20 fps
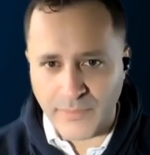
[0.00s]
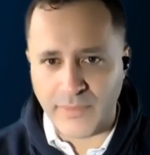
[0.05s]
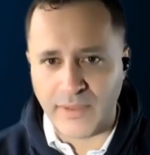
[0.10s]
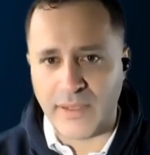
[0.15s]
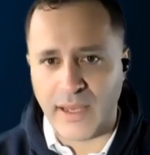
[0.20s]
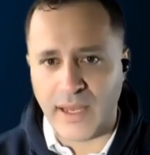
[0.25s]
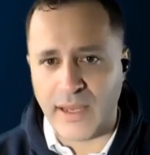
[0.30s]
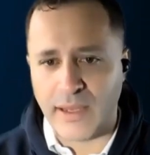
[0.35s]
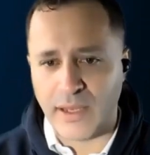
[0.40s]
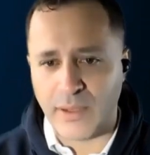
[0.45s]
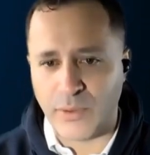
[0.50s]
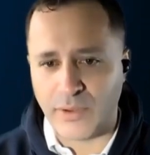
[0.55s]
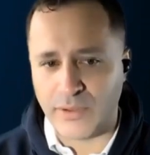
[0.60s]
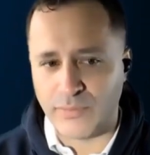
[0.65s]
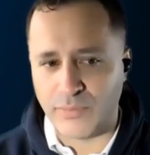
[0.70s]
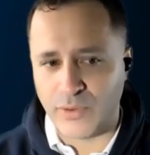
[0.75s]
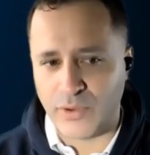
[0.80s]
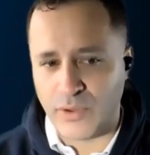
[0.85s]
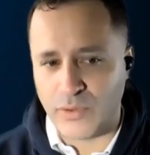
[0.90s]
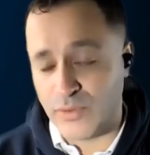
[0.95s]
The idea was
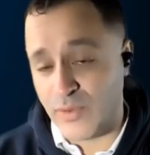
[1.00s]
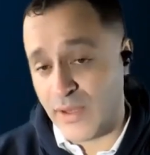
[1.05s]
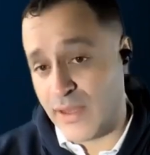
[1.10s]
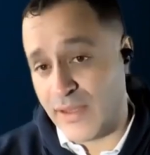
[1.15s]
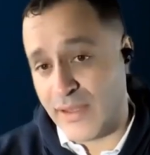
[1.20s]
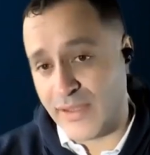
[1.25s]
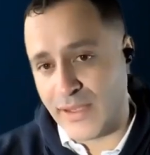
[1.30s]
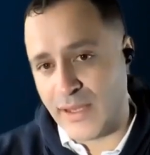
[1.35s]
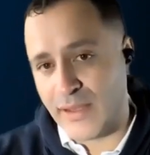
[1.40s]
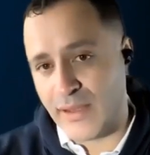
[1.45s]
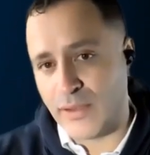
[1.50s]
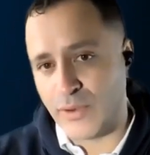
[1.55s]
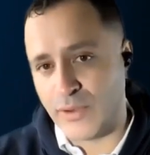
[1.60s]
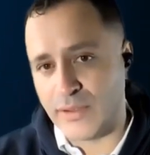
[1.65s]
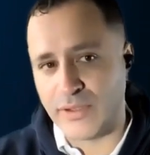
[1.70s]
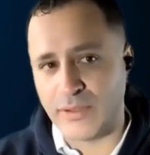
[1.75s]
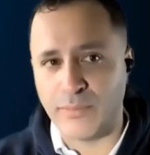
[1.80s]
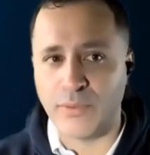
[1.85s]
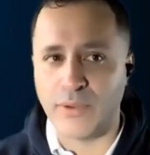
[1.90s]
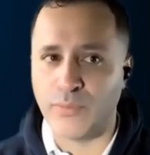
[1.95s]
for you to understand the
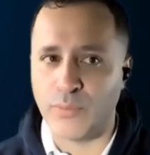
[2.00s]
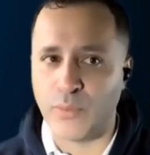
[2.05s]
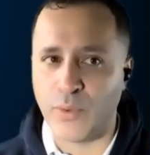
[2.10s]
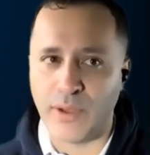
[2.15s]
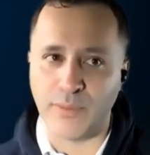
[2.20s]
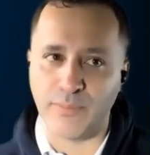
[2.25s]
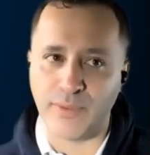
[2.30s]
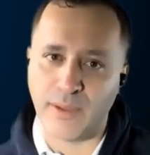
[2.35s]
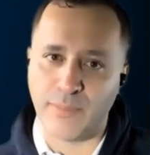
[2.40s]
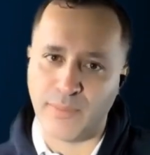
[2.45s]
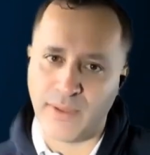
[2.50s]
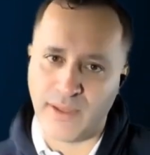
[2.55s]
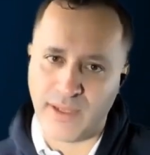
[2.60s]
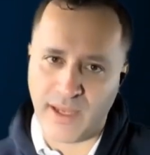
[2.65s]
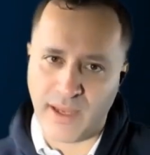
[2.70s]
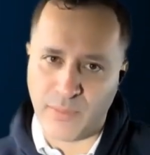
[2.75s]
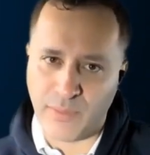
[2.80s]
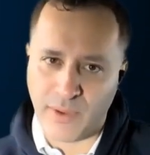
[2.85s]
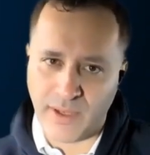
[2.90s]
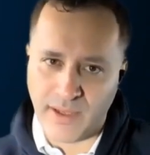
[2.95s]
concept of what a payment
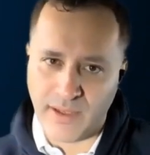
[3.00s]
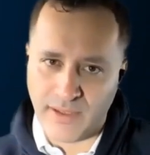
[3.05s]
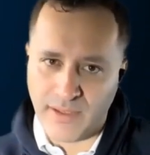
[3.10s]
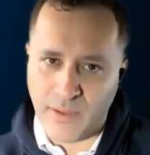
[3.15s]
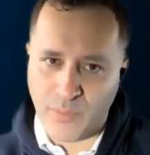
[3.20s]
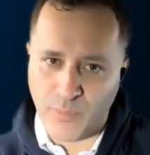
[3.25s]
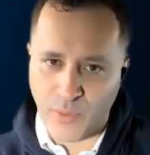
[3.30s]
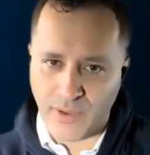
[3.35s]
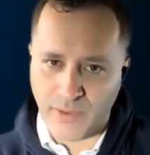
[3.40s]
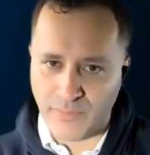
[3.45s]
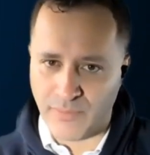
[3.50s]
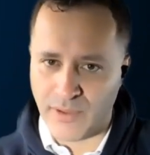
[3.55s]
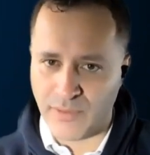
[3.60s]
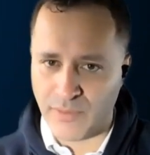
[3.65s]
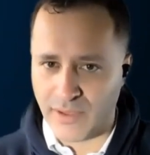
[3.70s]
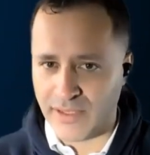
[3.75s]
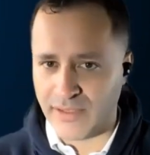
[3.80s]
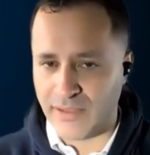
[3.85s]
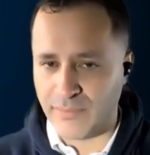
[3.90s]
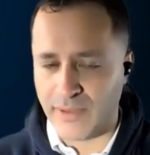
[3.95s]
gateway is and what a
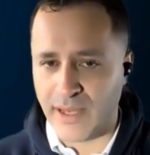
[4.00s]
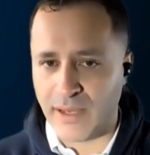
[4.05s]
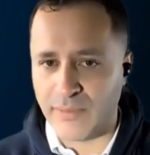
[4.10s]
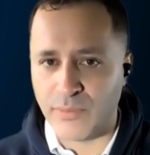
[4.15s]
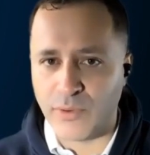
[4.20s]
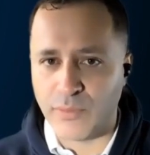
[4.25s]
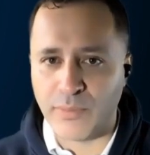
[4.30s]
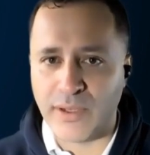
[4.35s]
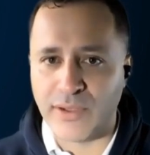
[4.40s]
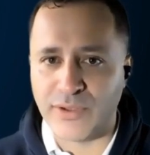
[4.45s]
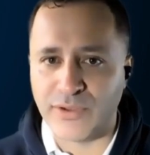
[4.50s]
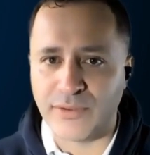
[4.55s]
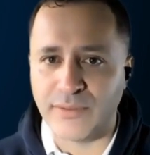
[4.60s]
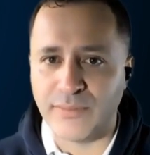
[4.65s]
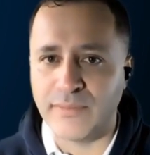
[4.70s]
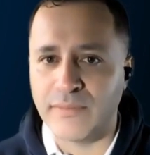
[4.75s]
fundraising platform is.